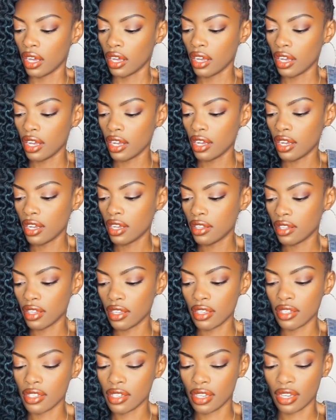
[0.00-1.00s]
And
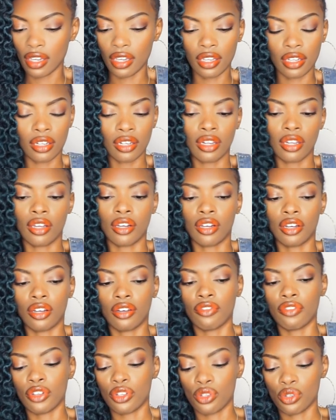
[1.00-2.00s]
the 10
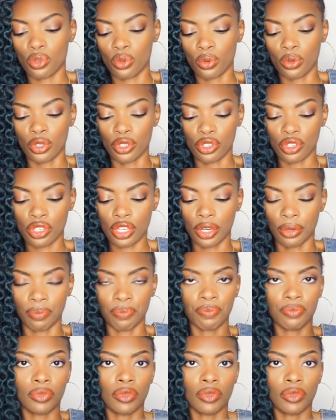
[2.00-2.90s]
of Swords. So,